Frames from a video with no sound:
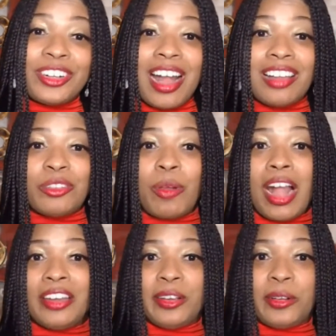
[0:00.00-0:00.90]

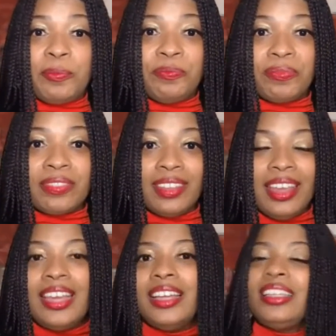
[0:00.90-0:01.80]
Colorado.
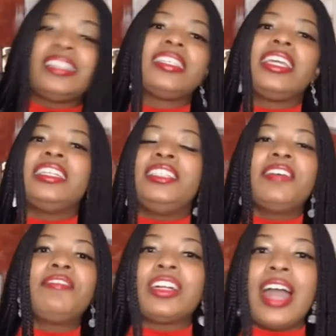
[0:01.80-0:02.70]
You see, in Denver,